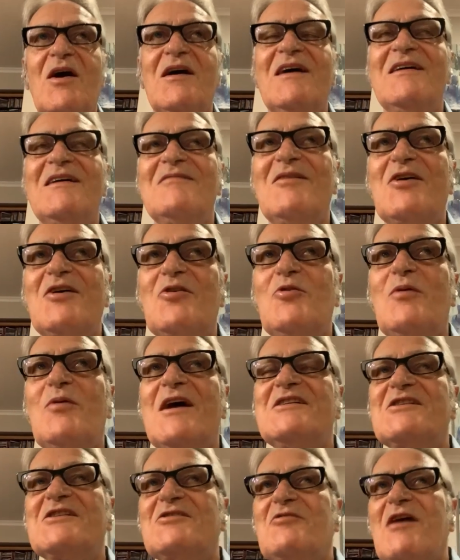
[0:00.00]
might might
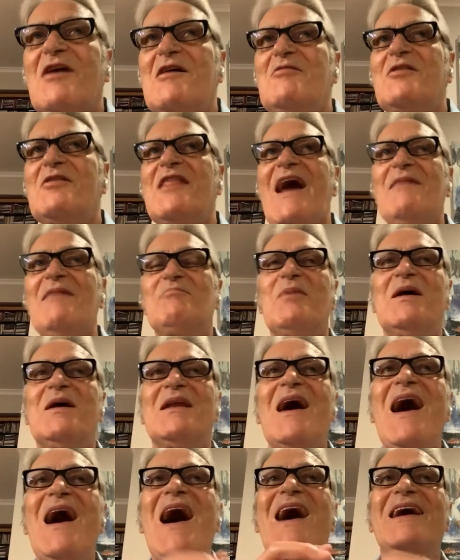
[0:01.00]
always agree with that,
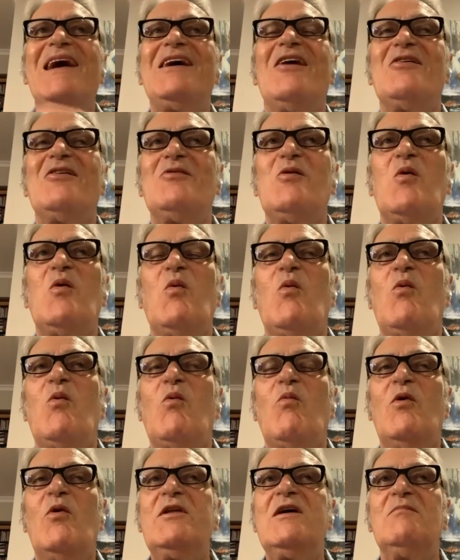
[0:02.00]
but you know,
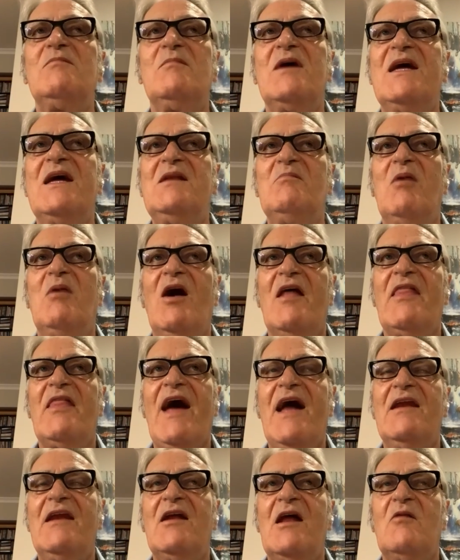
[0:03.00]
what do you mean by
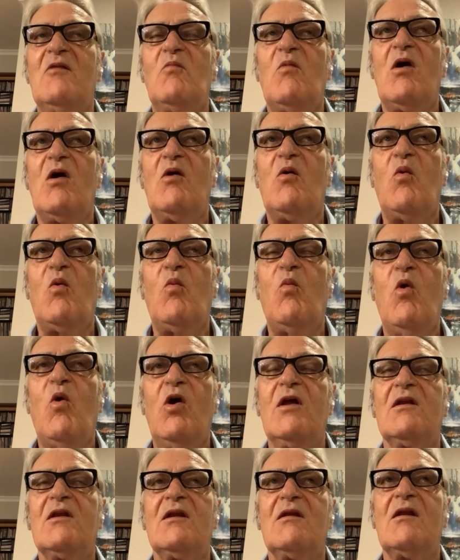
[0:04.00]
that, and
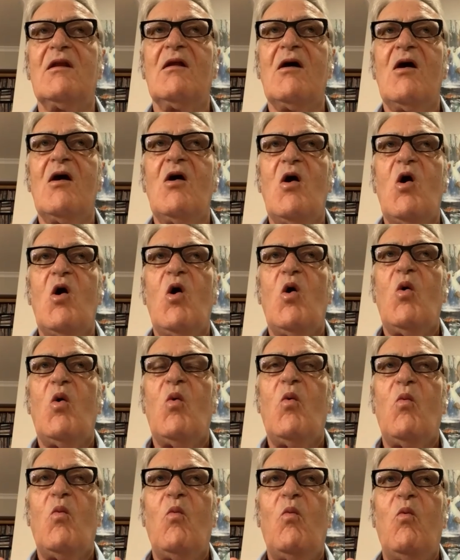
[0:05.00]
what
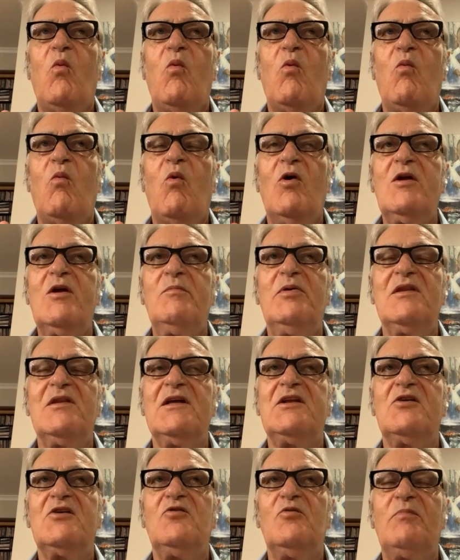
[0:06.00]
what are
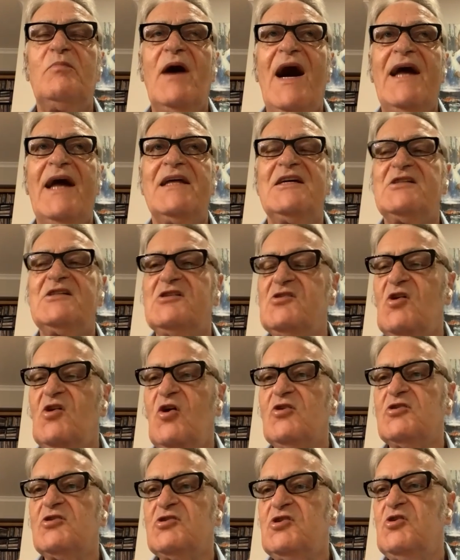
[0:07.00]
political parties
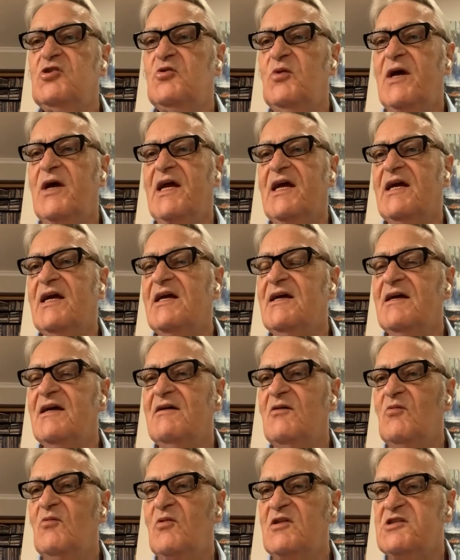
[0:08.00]
not doing
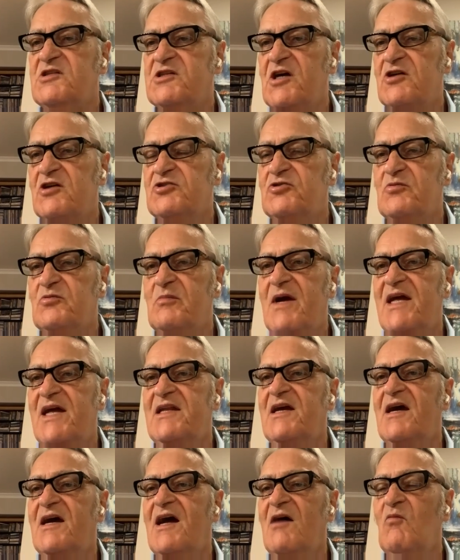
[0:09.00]
with social
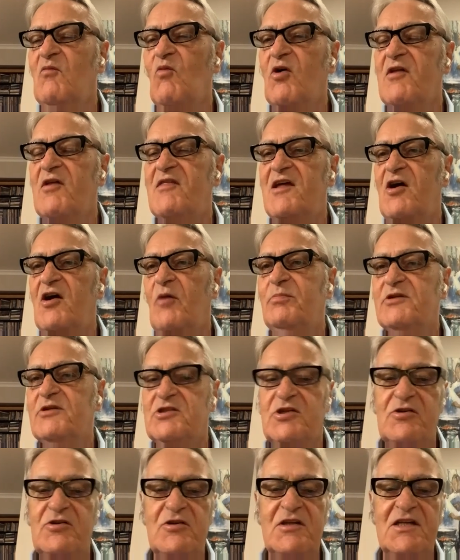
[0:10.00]
media, and what are the
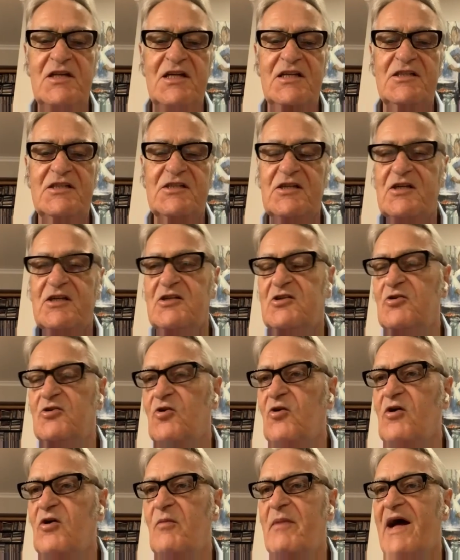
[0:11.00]
opportunities that you
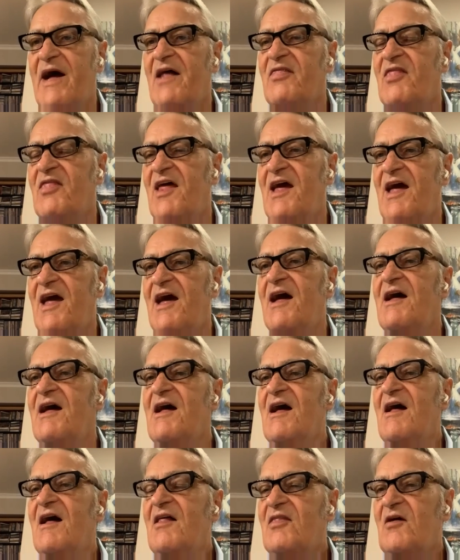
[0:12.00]
talk about there
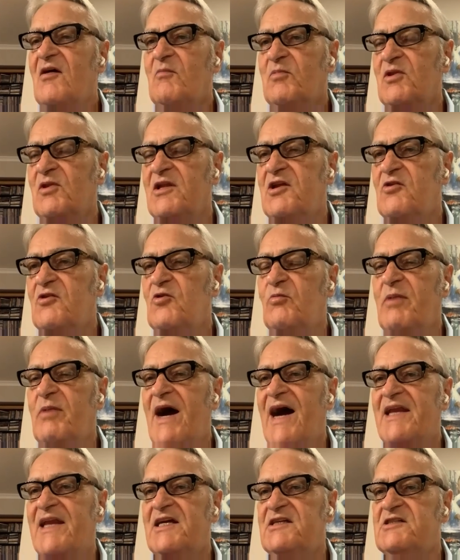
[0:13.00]
that political
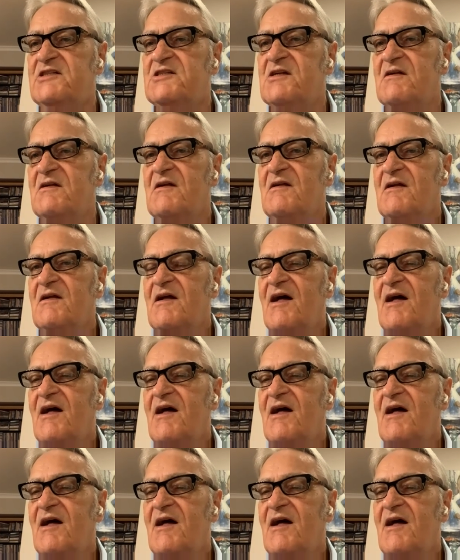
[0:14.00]
parties